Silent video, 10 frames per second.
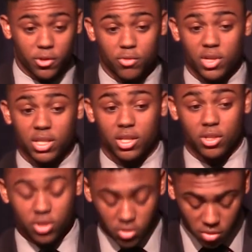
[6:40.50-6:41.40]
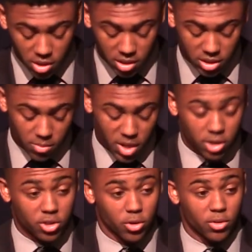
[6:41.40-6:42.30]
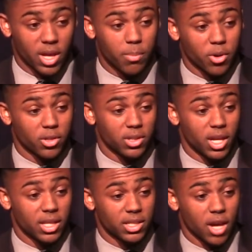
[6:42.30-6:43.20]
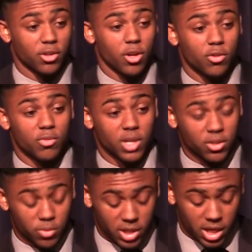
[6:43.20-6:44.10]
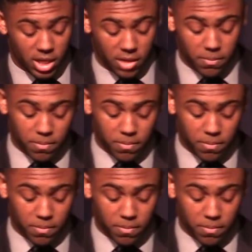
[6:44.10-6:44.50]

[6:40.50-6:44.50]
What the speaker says: you need to do to make sure that person that is counting on you gets what they get.